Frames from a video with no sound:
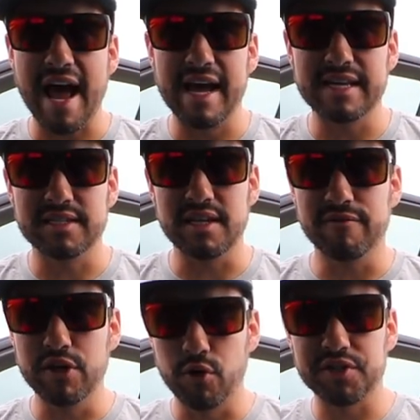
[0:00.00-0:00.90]
as the
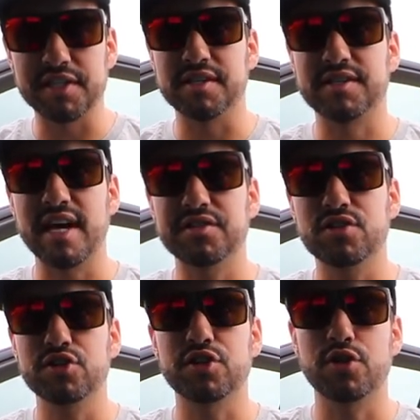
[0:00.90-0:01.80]
viewers, as the
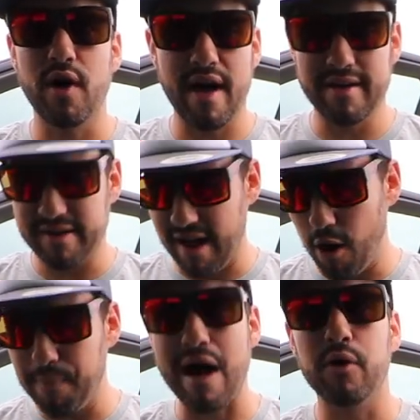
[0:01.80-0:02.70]
testers, to go ahead and
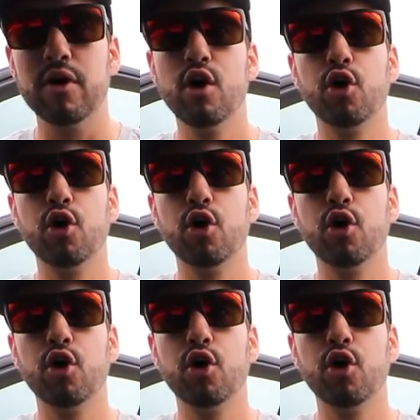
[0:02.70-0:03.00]
help out